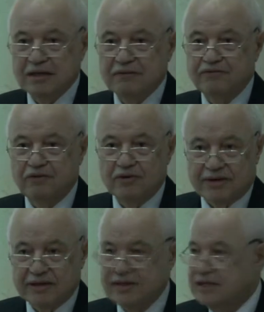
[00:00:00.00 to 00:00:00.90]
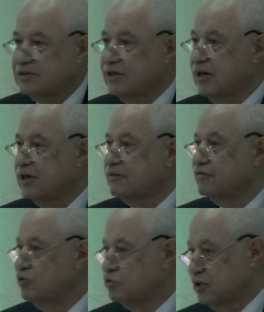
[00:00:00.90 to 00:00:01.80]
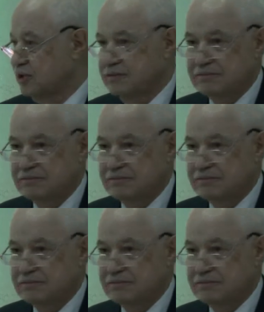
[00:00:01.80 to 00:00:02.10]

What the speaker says: the fourth industrial revolution,